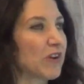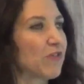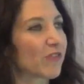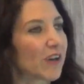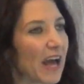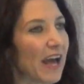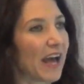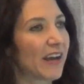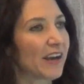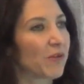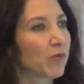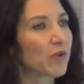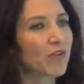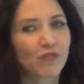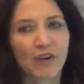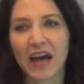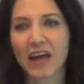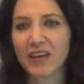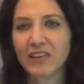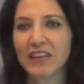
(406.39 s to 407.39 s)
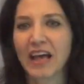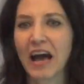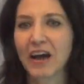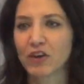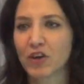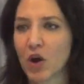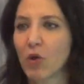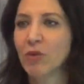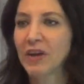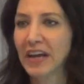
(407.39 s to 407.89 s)
We've got a
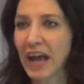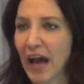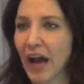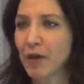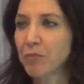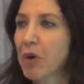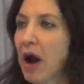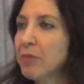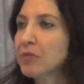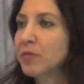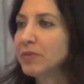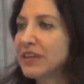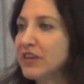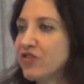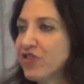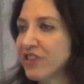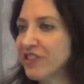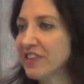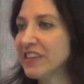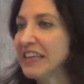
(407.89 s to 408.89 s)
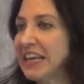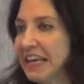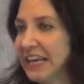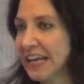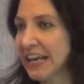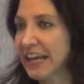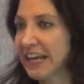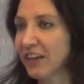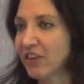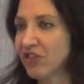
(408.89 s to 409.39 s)
lot going on. Probably just
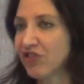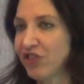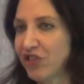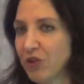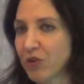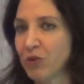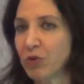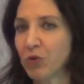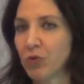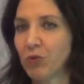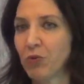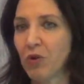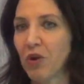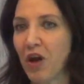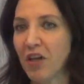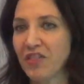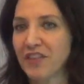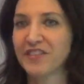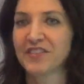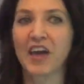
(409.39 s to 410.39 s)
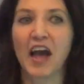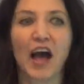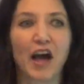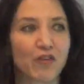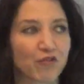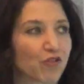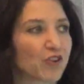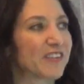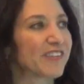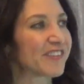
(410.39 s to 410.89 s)
getting to this
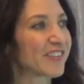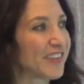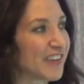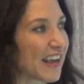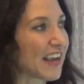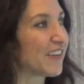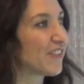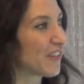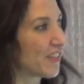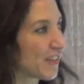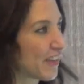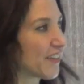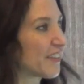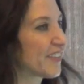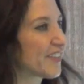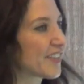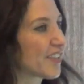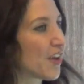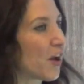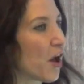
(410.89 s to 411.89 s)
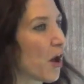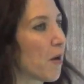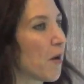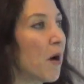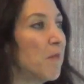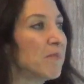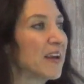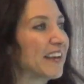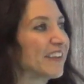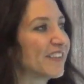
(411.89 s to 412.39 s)
conference today, to this
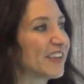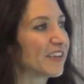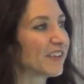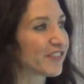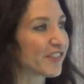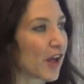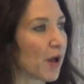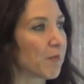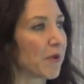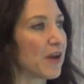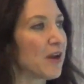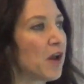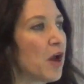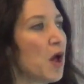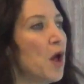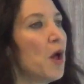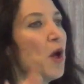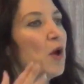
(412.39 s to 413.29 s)
amazing summit,